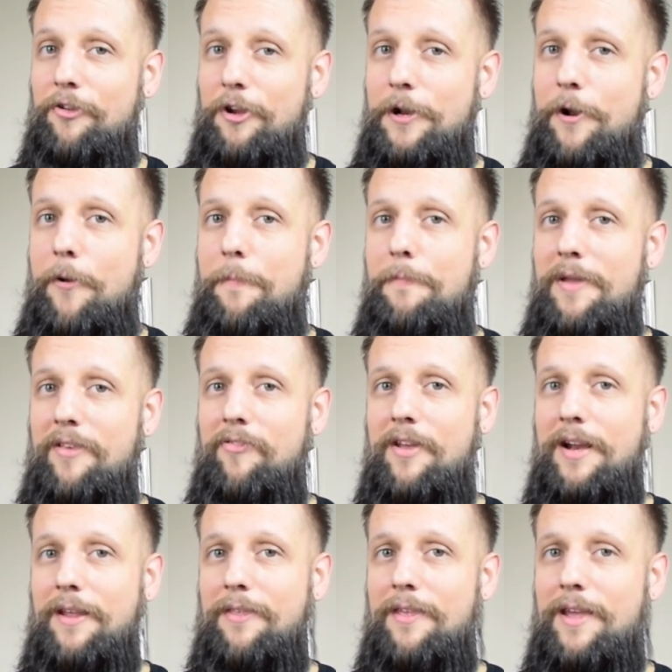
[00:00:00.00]
so you don't miss
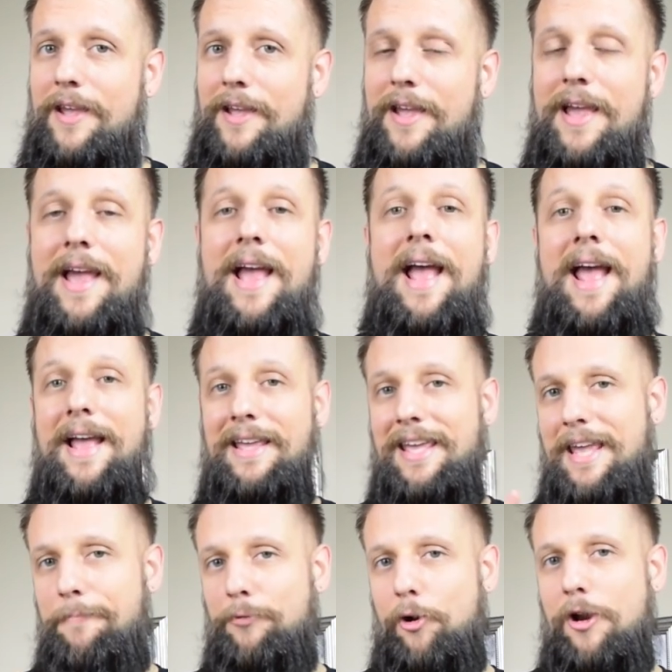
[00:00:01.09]
anything. And
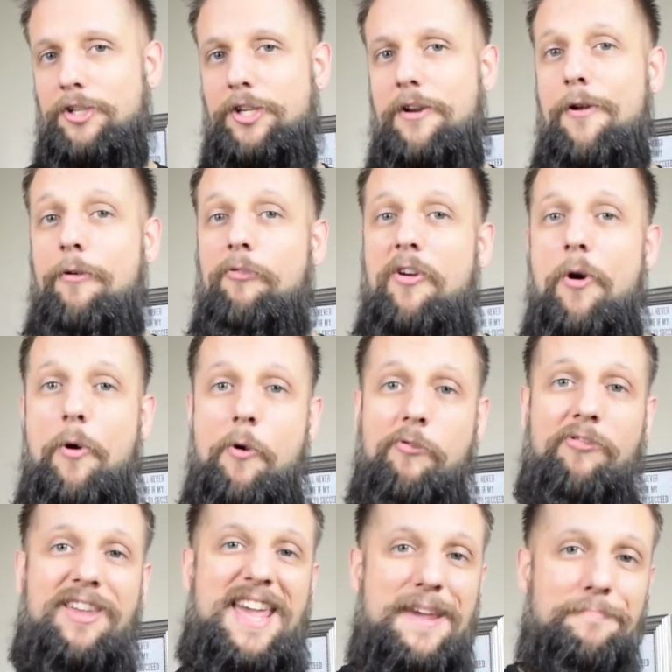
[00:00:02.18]
keep crushing those
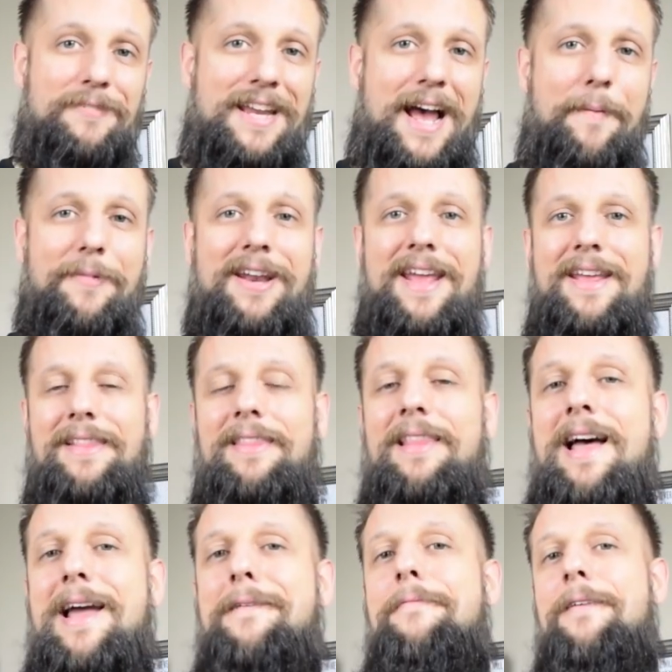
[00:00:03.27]
goals, keep dominating
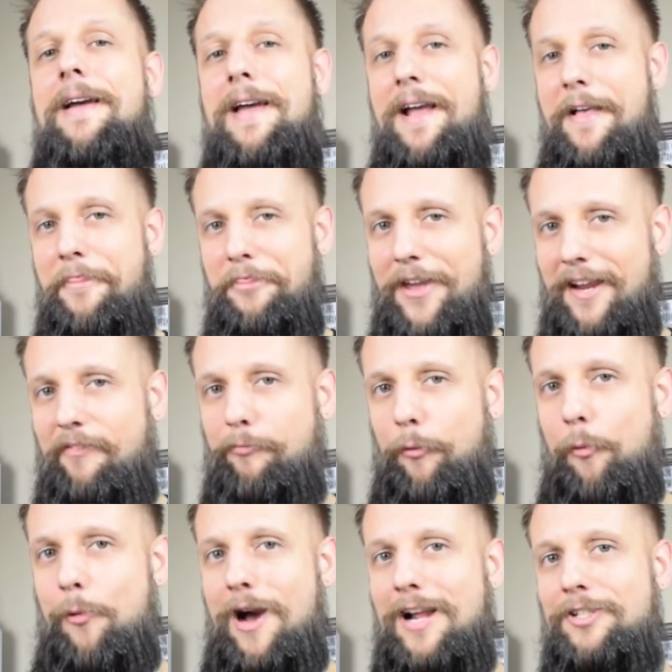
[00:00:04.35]
life. Thanks
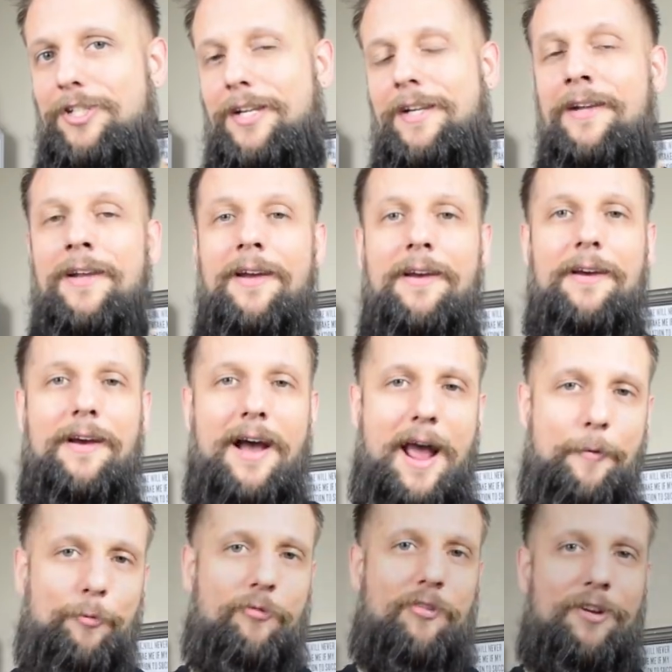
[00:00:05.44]
for watching.
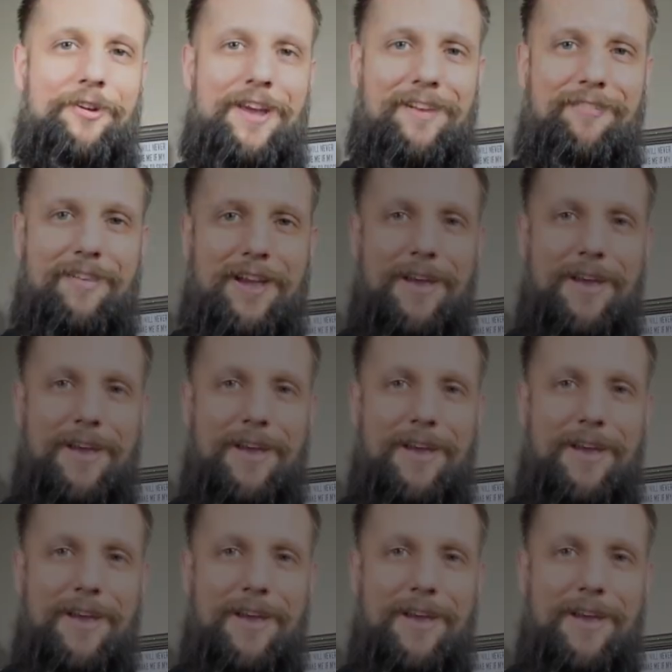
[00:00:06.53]
I will see you next